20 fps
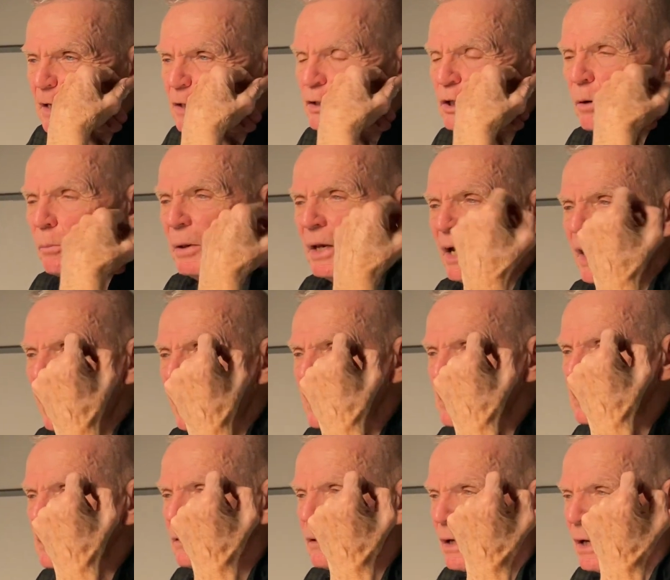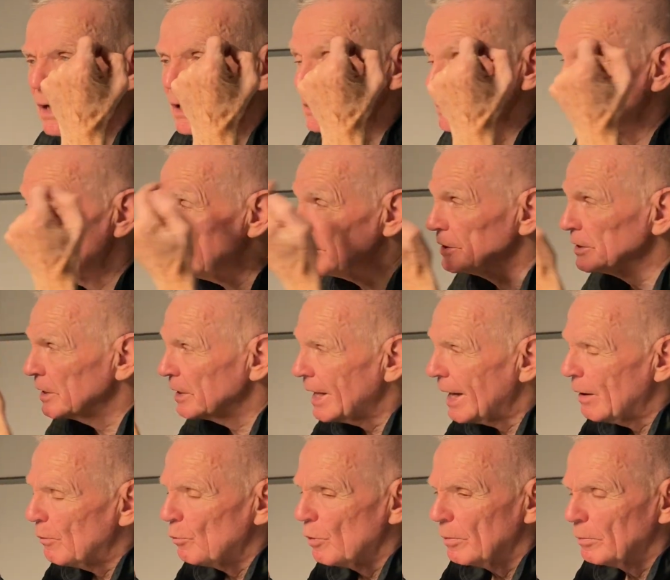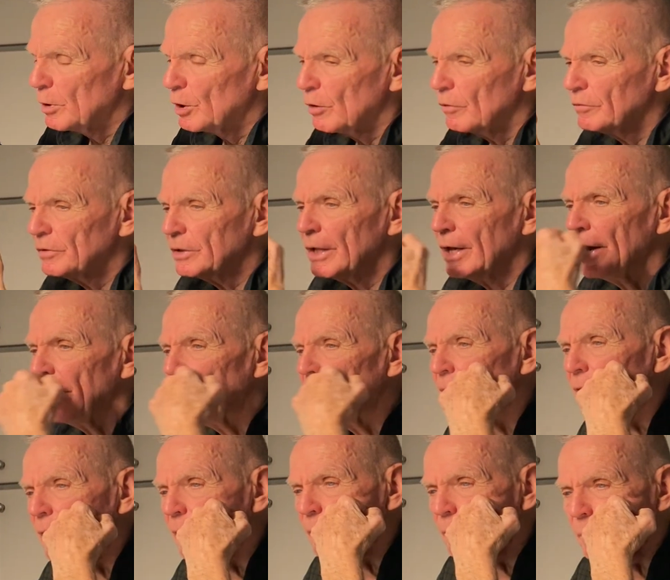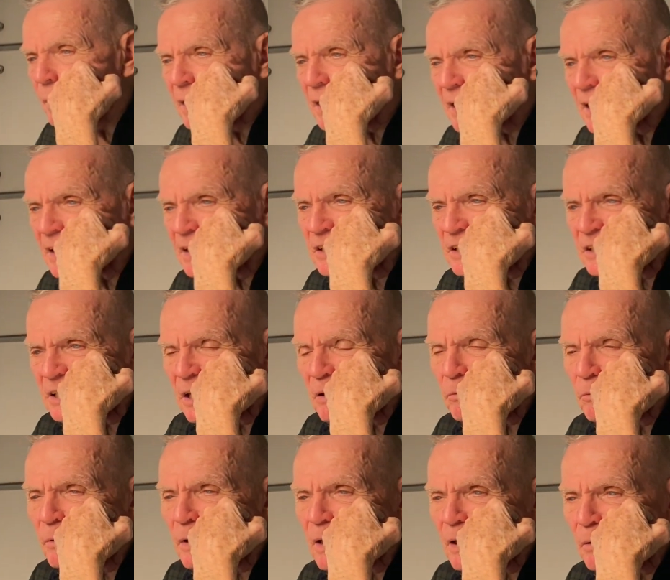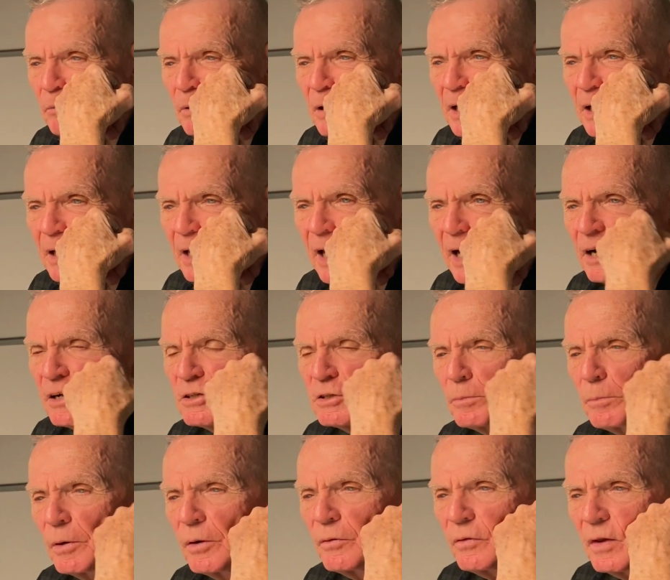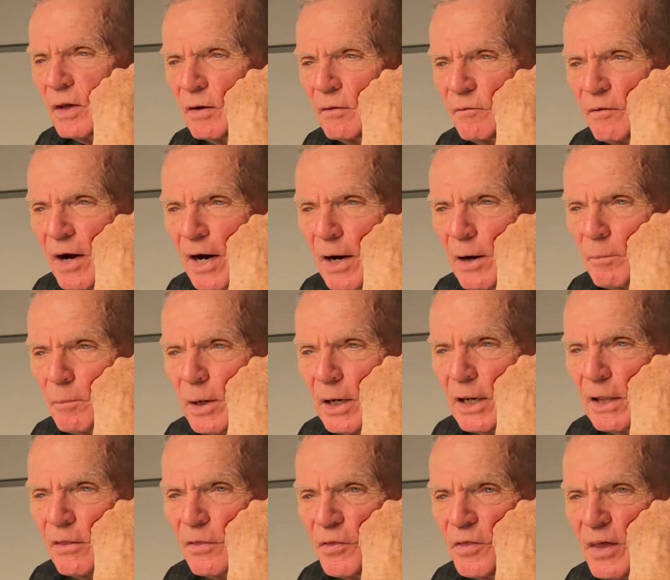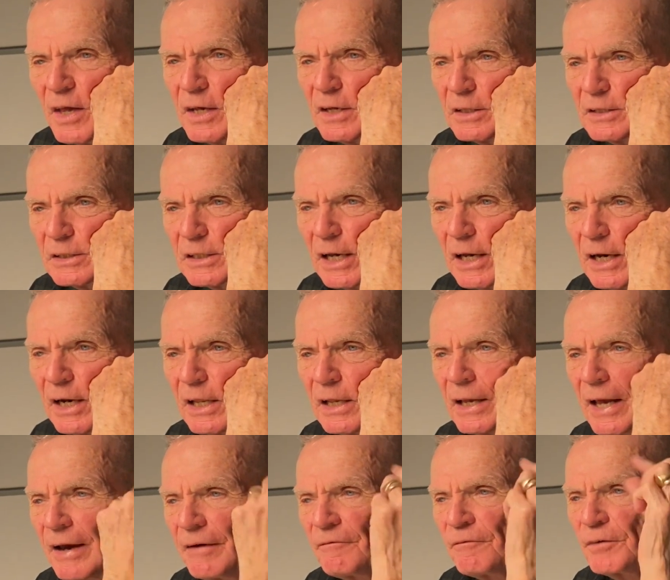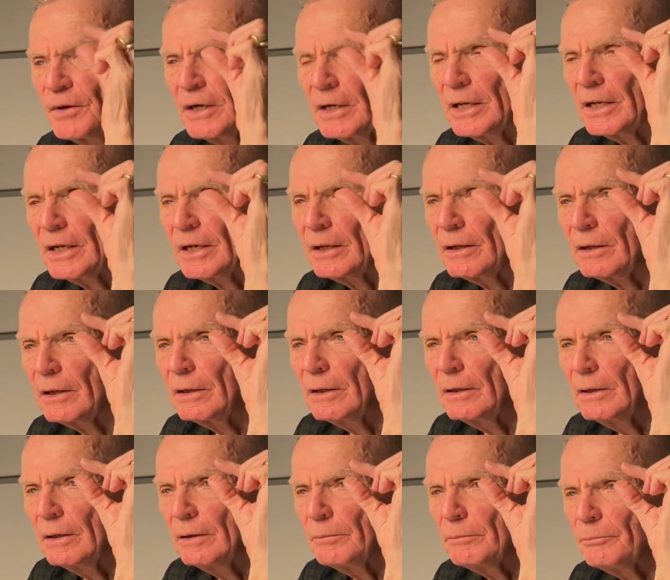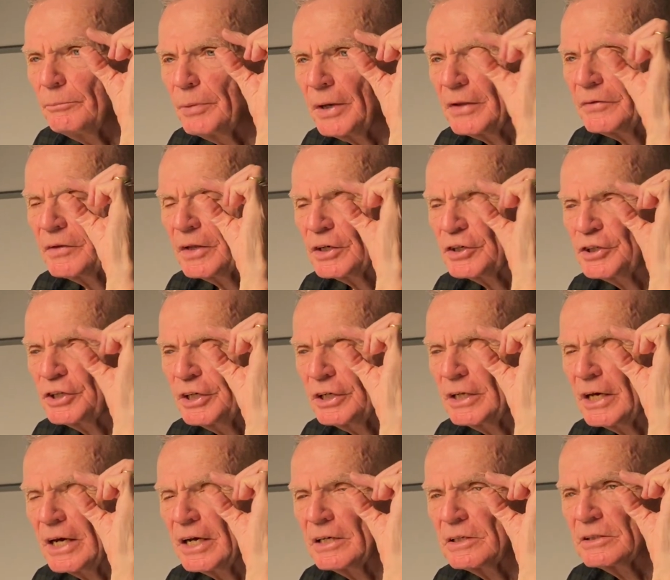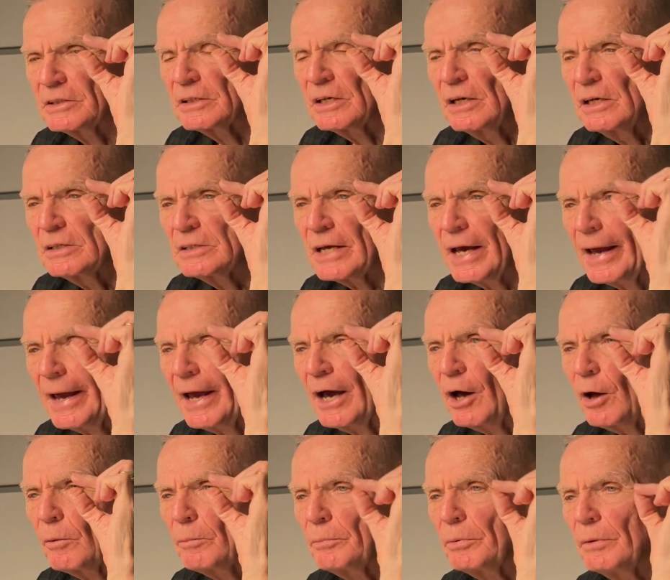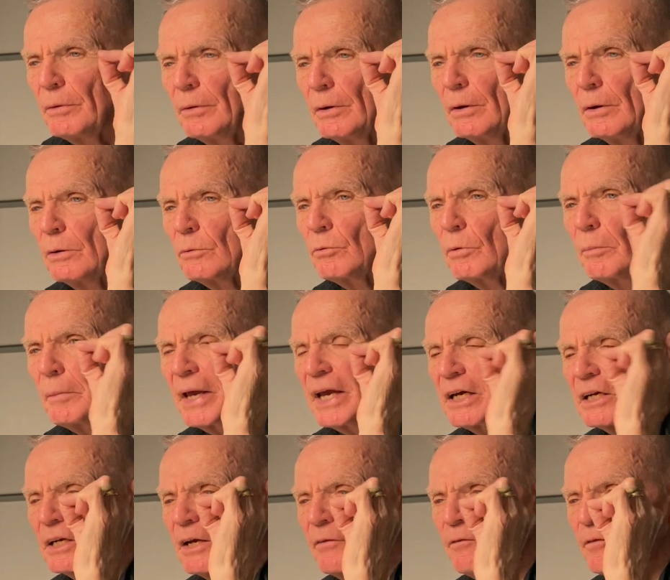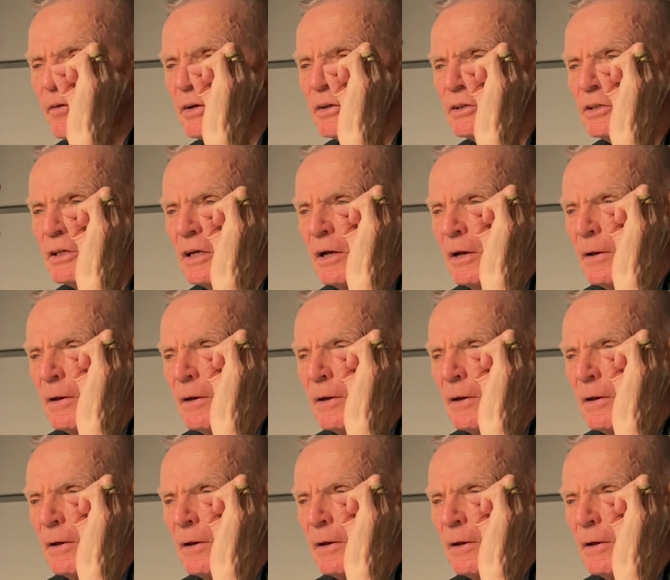So because, especially that woman over there, because she really, really cares about the environment and thinks that every little bit that she does to help will make a difference,